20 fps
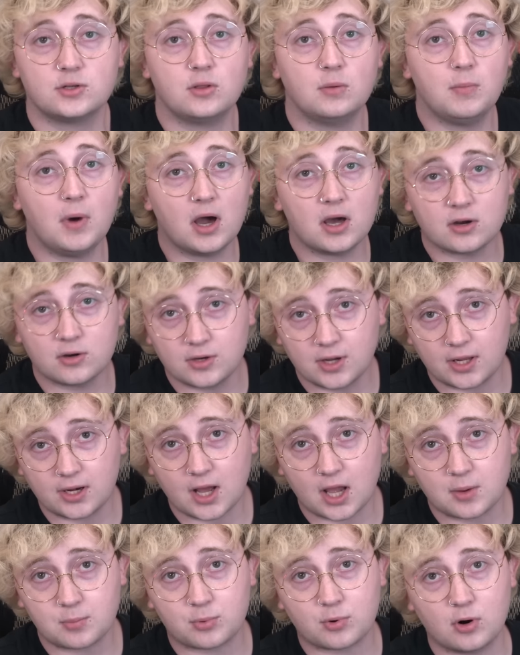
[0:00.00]
the modern day
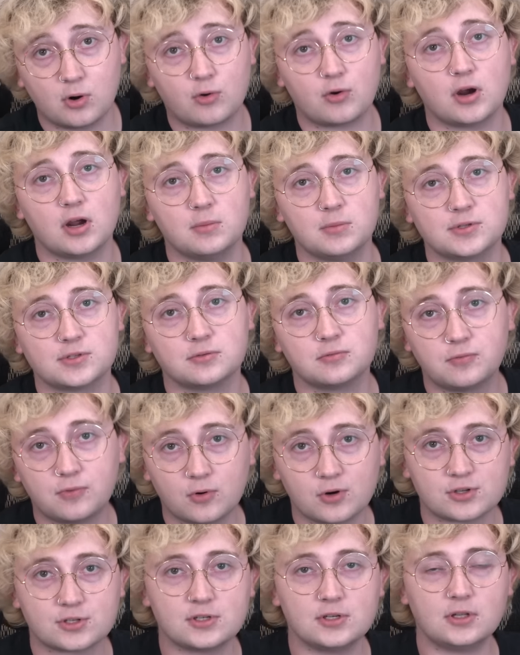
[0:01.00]
knight program is
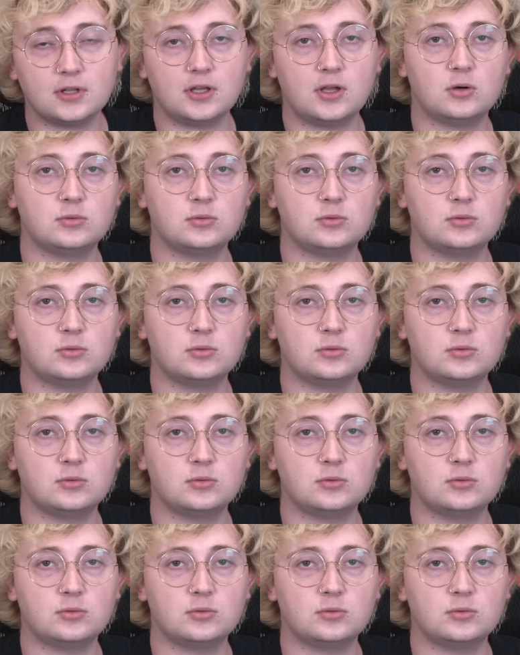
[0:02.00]
unfortunately